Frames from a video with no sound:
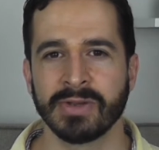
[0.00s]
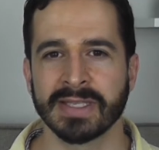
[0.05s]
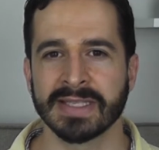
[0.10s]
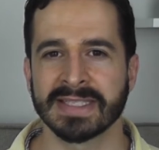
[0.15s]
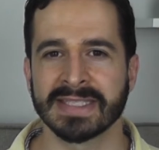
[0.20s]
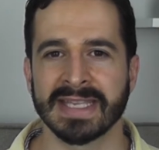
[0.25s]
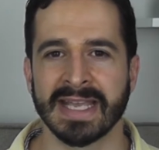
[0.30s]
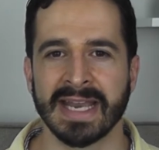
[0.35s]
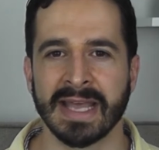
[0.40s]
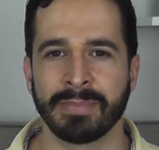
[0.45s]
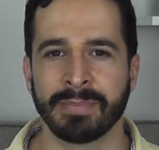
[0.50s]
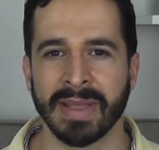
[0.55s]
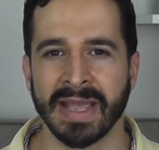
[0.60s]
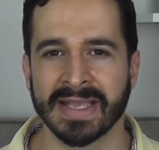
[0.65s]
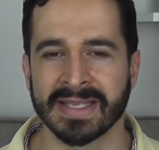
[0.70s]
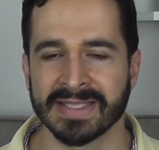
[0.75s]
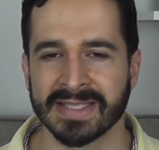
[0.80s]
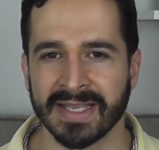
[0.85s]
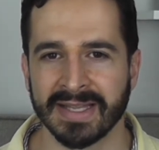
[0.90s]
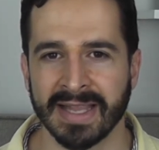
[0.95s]
can set up
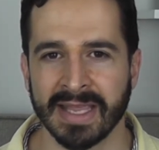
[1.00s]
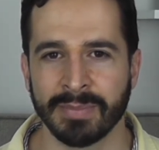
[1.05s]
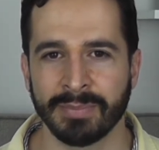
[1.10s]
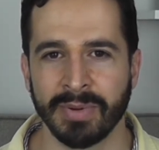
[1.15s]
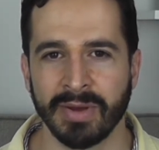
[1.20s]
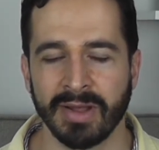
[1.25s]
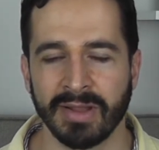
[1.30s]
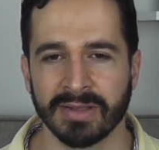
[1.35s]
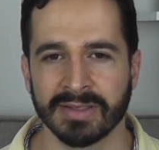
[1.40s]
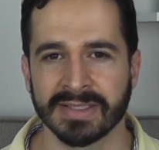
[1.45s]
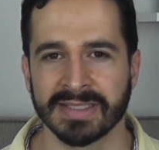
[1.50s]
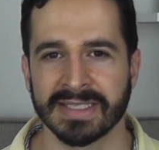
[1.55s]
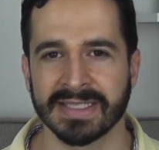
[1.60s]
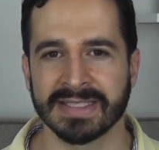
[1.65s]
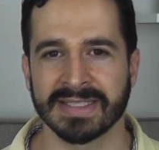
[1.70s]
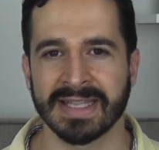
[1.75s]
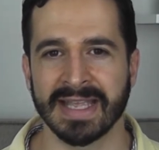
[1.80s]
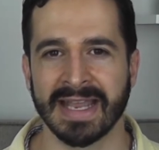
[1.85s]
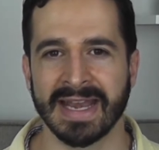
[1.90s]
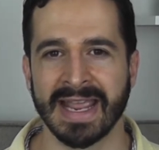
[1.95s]
SLA
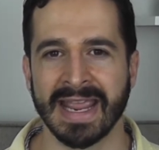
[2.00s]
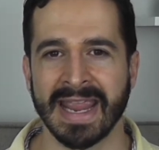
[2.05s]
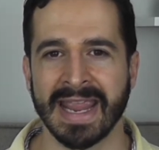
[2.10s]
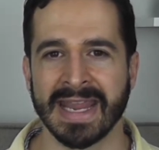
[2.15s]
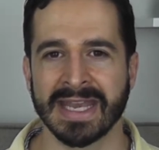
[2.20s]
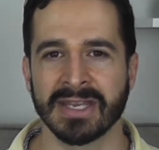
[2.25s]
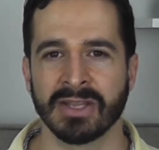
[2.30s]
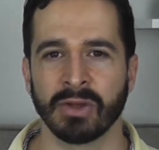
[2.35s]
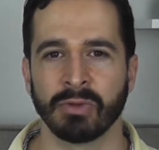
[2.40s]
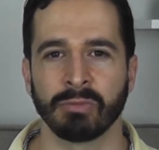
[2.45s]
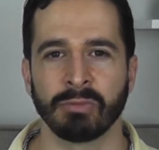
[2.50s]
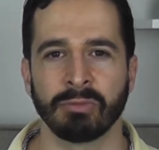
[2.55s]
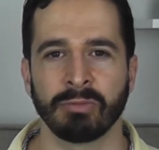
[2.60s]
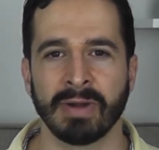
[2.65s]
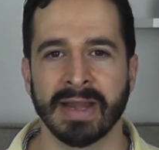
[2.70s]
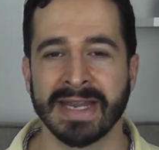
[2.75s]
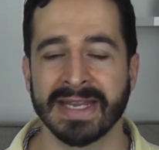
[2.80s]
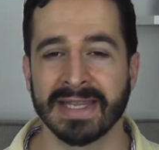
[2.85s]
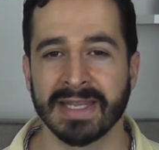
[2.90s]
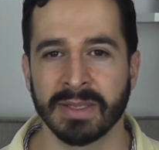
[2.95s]
policies that handle
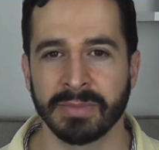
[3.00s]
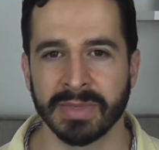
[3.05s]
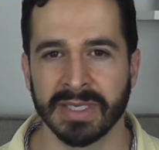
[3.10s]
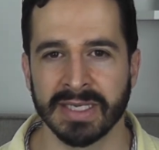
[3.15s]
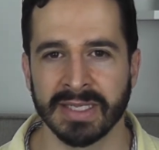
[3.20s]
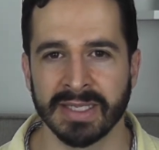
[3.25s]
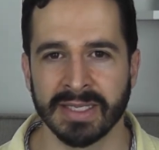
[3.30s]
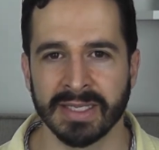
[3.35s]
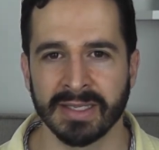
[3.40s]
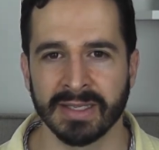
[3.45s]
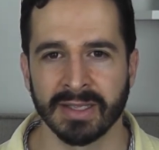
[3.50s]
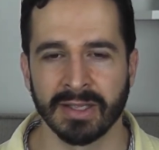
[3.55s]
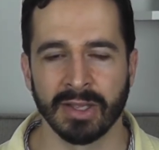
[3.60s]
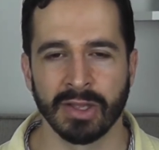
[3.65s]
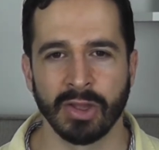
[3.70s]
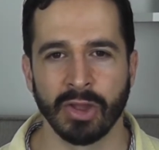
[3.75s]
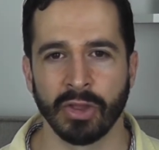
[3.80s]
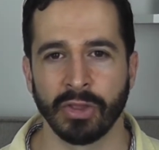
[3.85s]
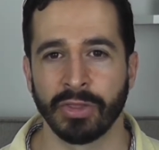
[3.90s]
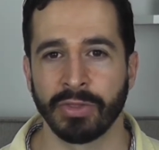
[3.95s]
rate limiting,
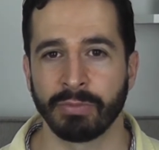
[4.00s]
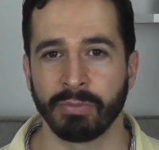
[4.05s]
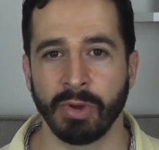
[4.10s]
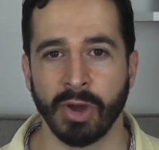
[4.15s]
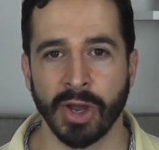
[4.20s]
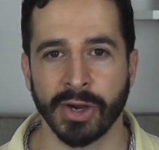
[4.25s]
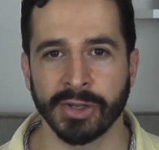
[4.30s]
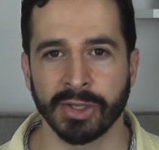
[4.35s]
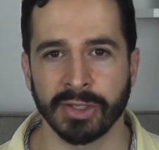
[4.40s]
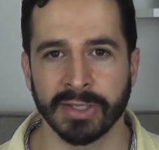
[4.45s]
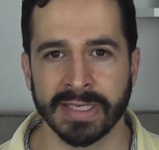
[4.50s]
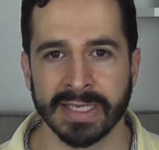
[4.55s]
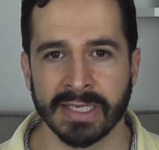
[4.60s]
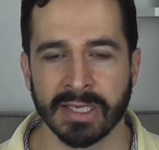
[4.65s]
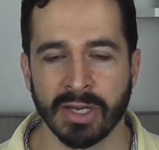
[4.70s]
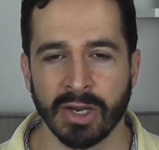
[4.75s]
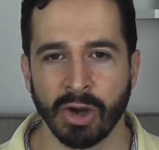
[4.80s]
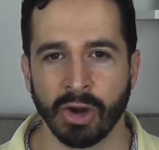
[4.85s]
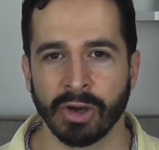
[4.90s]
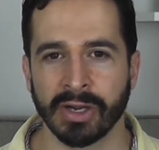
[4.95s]
throttling,
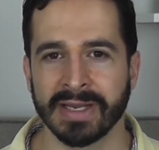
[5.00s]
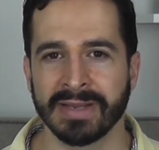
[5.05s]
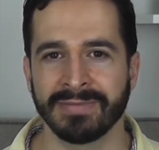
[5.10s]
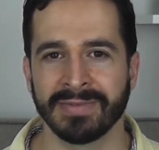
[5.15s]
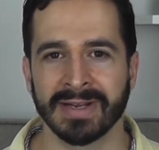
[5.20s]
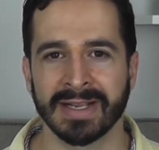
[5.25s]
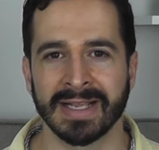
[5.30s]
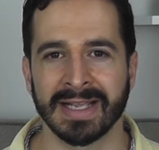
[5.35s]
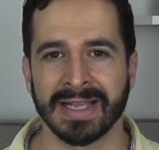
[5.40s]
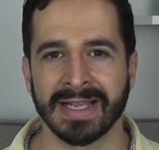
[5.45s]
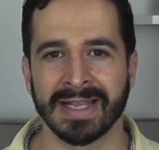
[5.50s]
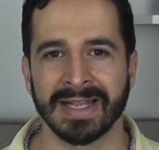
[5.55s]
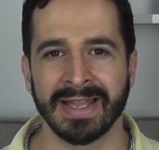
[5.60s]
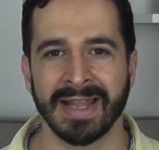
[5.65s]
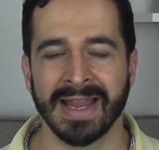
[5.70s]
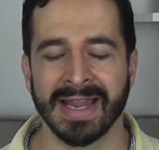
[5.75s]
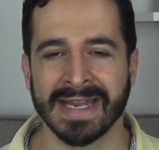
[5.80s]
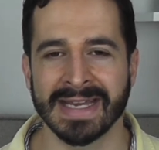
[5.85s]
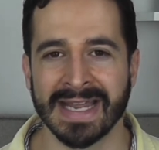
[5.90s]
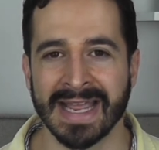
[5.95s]
or even
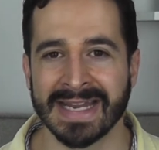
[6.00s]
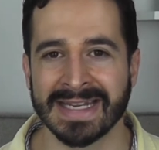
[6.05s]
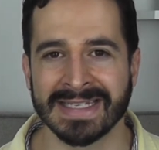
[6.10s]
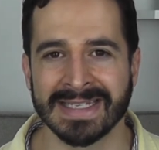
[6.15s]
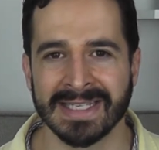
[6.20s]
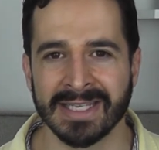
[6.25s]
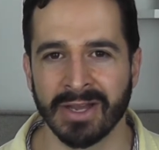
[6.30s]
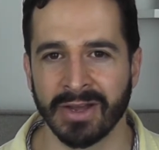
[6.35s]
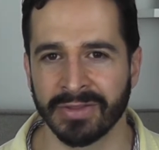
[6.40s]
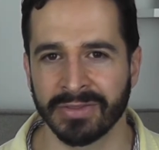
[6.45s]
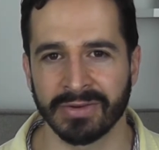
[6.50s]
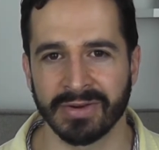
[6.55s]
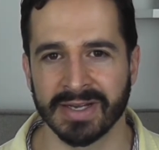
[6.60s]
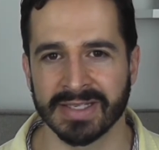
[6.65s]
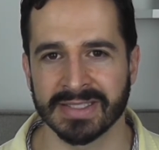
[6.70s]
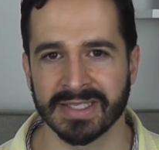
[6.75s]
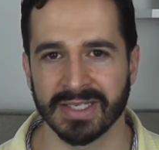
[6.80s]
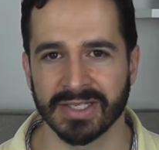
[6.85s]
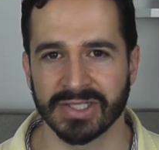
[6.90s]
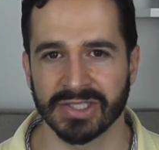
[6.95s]
client ID
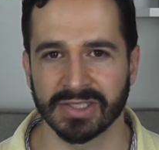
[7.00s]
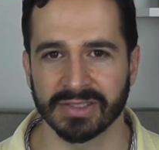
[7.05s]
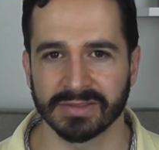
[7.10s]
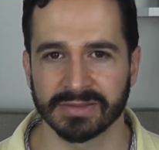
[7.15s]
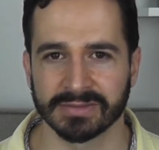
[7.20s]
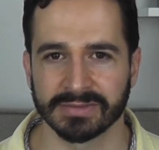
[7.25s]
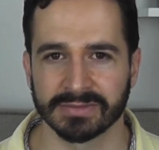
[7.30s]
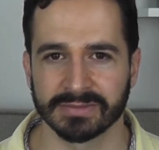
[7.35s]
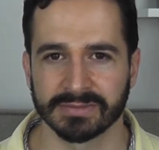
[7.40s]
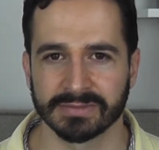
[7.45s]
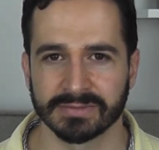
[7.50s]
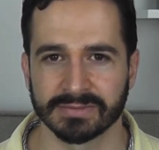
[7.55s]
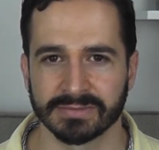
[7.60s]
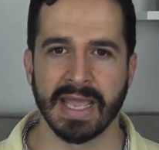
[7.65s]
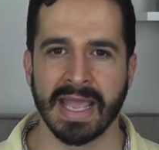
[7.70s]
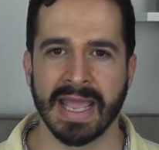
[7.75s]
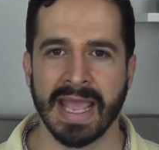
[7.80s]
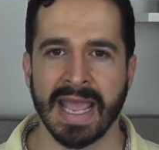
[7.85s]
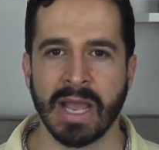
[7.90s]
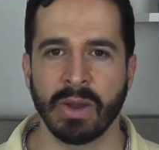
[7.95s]
authorization.
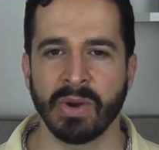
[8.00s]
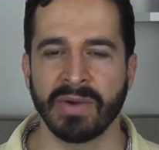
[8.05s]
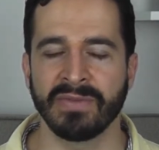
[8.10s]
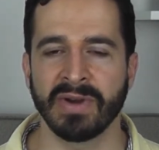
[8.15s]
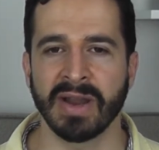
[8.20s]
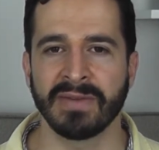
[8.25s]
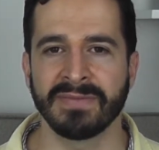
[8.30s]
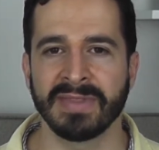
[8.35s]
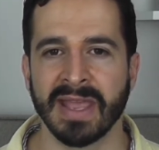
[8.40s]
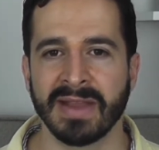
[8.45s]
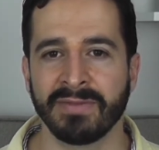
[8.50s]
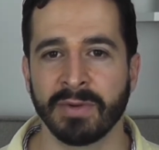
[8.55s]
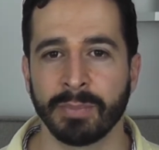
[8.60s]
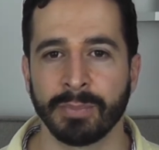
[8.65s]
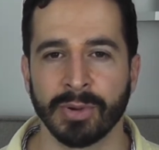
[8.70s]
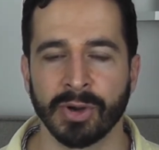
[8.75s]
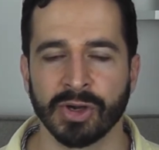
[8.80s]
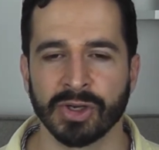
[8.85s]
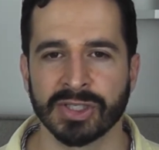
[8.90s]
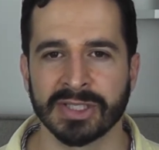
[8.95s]
However, I've never
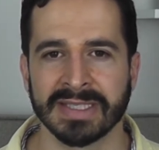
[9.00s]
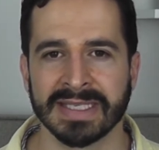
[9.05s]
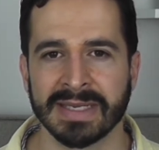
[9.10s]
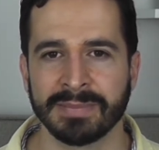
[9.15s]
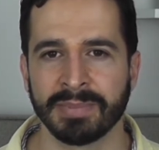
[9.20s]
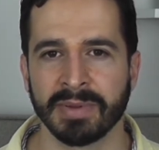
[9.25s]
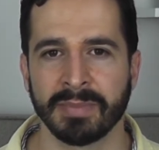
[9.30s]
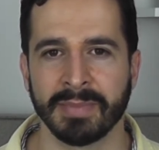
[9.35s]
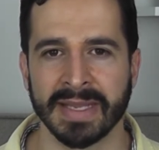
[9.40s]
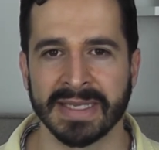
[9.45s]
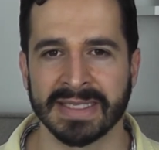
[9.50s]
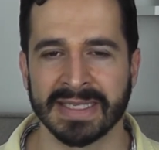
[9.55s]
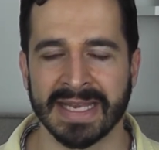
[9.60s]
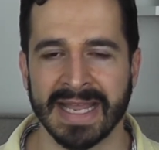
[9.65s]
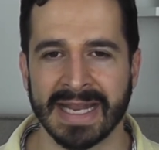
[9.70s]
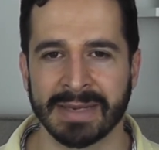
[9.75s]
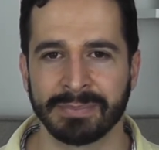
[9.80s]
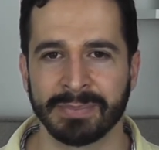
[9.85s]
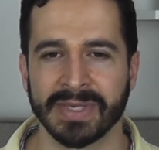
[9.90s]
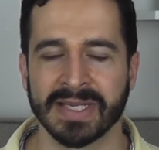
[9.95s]
personally implemented
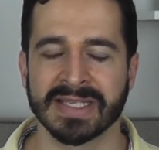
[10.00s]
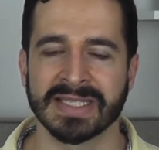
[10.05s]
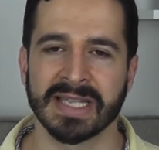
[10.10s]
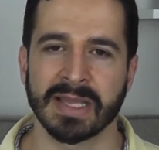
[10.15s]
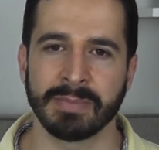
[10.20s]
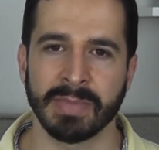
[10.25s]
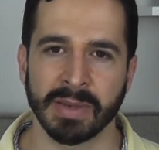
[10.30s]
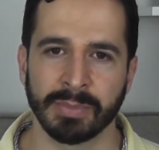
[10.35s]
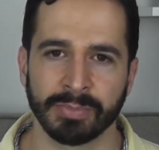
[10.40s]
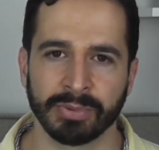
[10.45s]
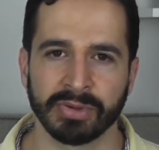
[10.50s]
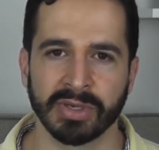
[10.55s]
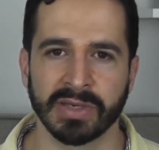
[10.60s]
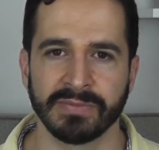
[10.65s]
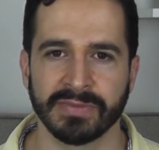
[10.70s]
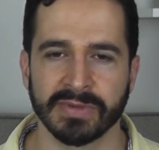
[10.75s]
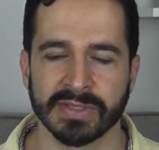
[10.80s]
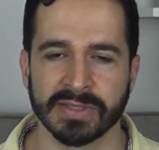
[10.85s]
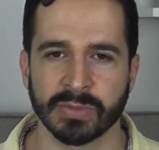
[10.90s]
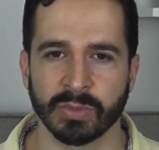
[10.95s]
that because at my
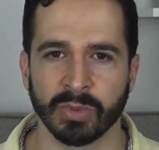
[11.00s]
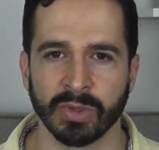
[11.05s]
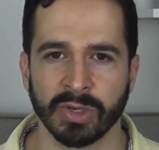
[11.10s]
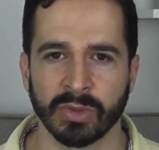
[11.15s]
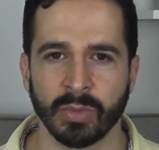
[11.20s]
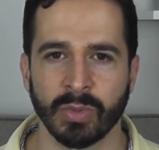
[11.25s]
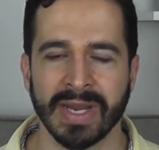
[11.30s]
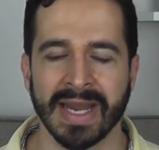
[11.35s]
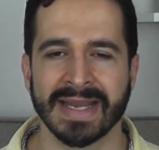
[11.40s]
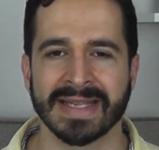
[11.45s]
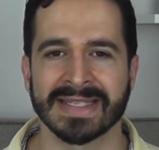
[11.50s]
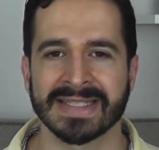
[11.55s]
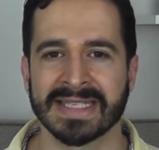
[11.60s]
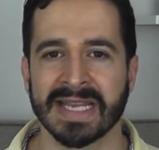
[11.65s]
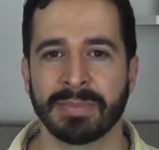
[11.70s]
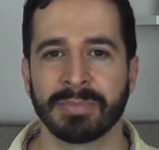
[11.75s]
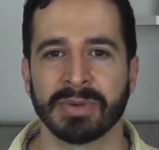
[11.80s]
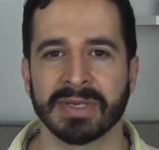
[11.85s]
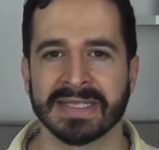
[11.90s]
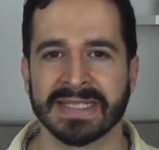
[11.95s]
previous work, we had a
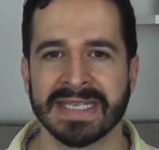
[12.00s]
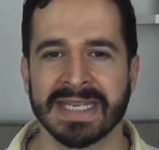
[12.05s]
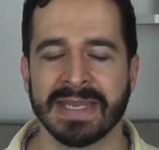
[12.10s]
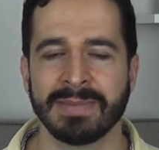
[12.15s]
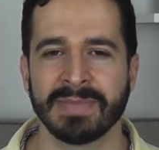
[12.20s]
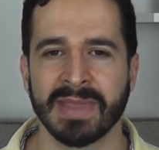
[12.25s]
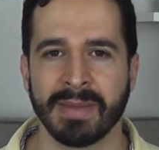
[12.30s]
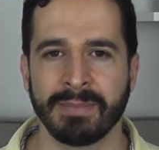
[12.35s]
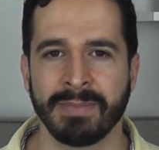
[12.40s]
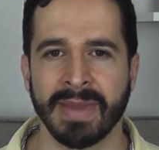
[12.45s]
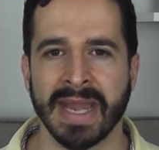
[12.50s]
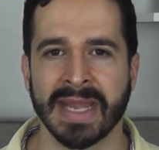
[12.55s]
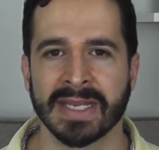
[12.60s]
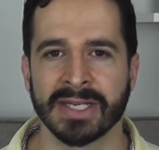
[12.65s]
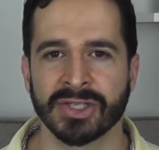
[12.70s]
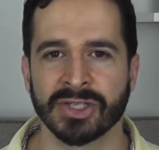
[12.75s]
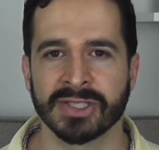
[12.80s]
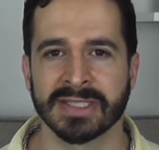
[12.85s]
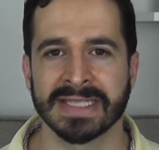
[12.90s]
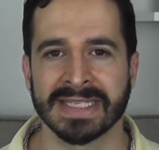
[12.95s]
separate team that
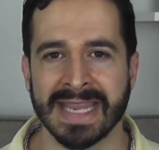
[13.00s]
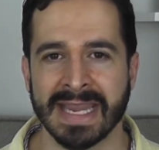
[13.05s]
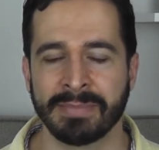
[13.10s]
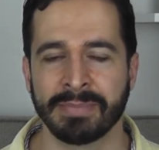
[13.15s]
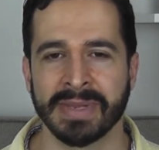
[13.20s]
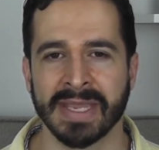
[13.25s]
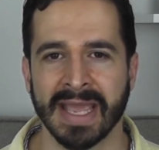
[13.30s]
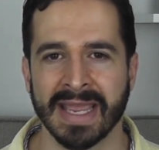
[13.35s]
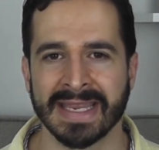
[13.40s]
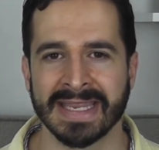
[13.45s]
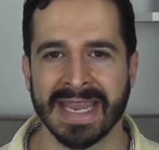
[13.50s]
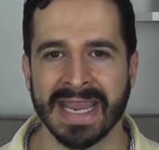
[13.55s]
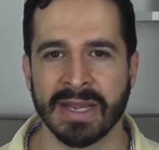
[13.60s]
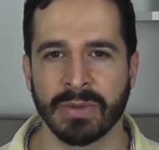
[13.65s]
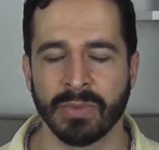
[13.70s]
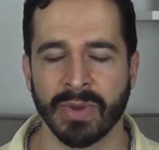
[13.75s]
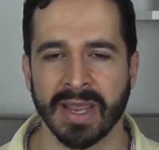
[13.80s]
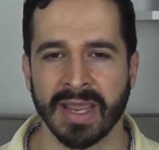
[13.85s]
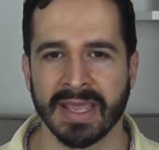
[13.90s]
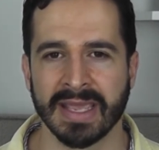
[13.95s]
manages the API
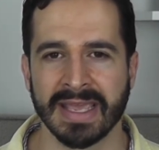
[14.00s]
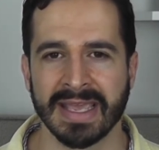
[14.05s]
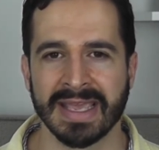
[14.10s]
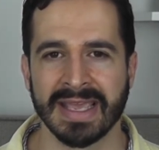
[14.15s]
gateway,